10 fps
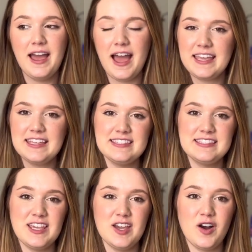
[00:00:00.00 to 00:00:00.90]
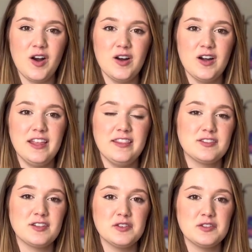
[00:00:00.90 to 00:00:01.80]
I can see it all, and there's
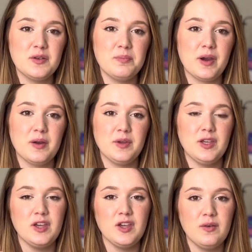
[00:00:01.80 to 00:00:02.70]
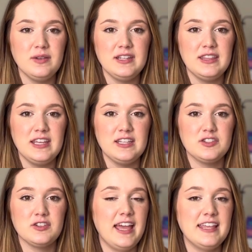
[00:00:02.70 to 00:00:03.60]
also a part where you can go into the
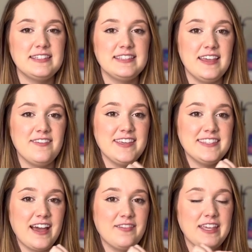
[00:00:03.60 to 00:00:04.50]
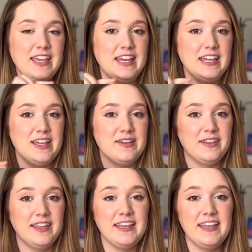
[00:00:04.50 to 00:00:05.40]
history and see if he's having any of
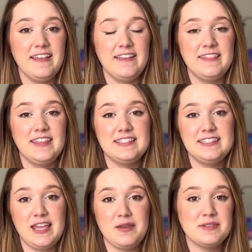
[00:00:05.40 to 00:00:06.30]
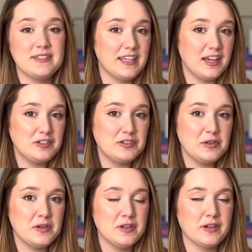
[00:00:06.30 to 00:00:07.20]
like the same
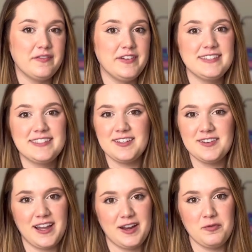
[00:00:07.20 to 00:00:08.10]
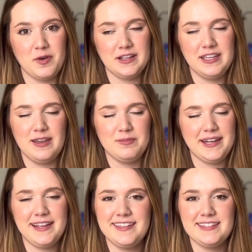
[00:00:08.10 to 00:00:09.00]
schedule or if it's still kind of wonky. I mean,
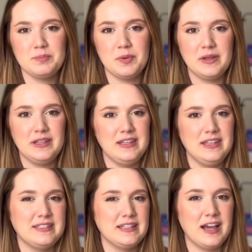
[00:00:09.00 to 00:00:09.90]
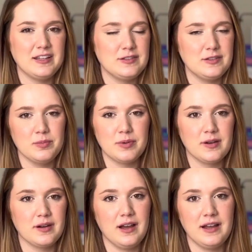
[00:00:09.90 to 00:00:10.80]
at this point he's not
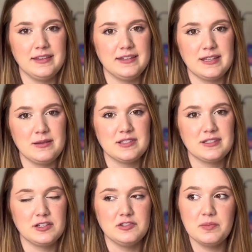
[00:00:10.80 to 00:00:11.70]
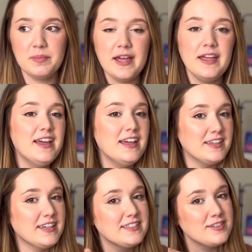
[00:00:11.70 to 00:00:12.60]
super on the same schedule, but you
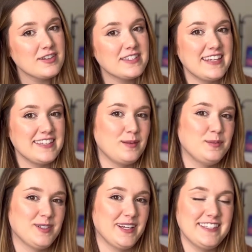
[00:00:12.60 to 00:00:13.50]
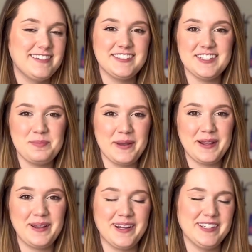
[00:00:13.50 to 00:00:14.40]
can start seeing some trends, which has been
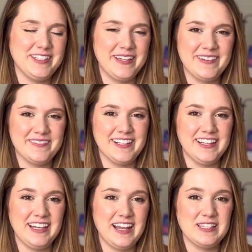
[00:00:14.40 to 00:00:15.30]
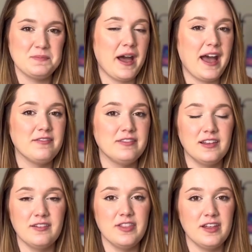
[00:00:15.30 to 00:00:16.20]
encouraging and really nice. But I've
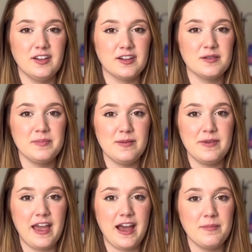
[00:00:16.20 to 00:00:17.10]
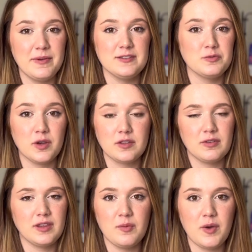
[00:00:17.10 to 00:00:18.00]
loved the Nara Baby app. It has worked
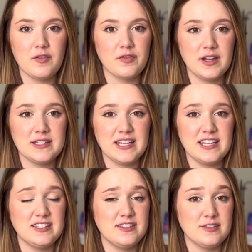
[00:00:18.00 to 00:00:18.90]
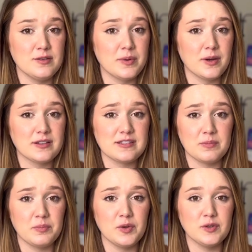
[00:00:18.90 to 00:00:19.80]
really well for us, and it's super
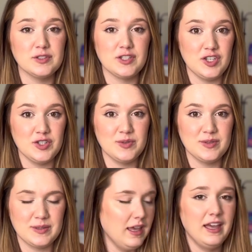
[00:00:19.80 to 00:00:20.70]
simple to use.